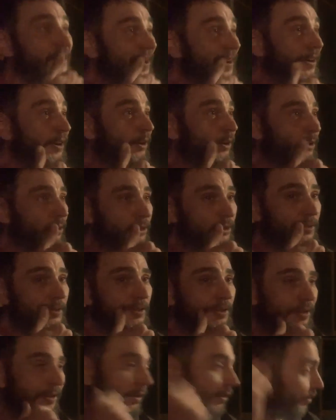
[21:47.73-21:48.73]
upstairs.
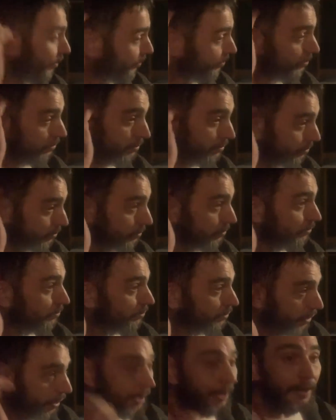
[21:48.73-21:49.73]
Upstairs and hid.
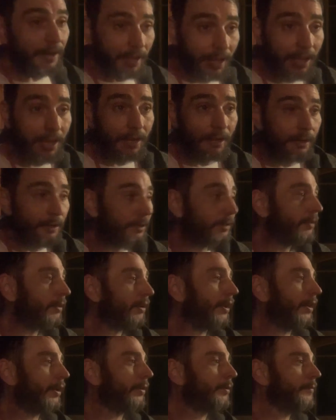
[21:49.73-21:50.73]
And hid
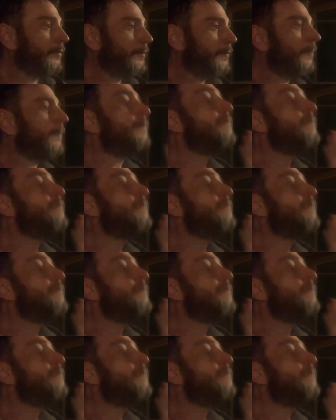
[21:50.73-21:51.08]
and.